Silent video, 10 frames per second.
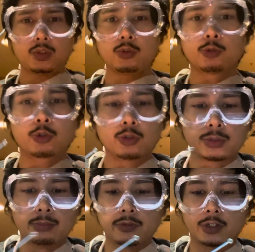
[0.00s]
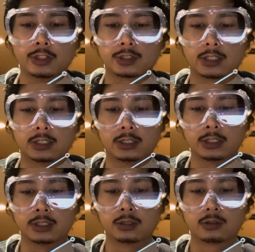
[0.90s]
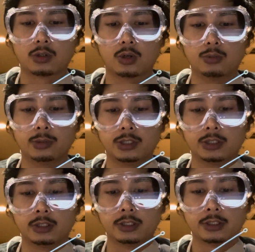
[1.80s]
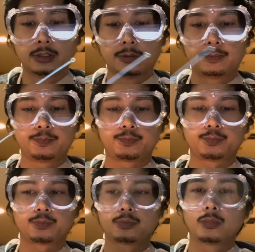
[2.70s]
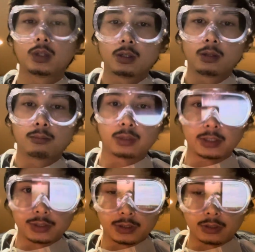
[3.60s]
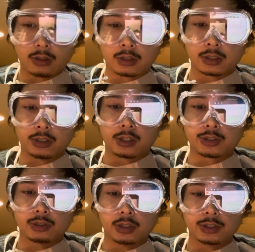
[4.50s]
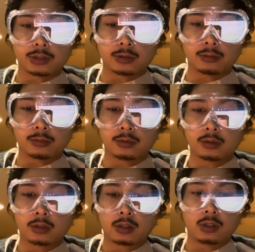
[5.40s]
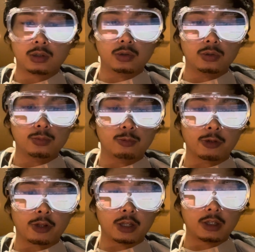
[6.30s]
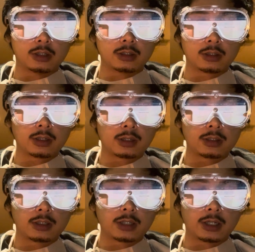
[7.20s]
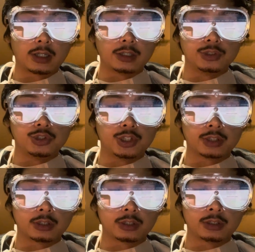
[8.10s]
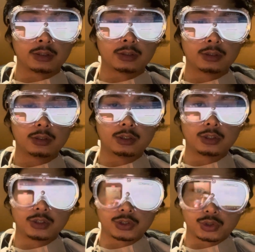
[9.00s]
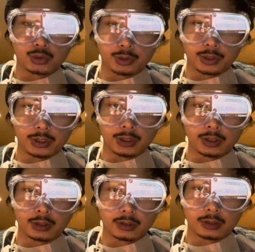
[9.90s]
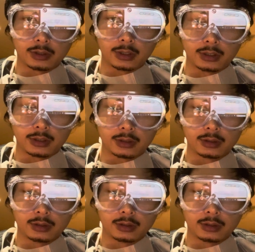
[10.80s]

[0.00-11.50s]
We're going to be very slightly opening the lid, placing our inoculation loop within, and gently streaking the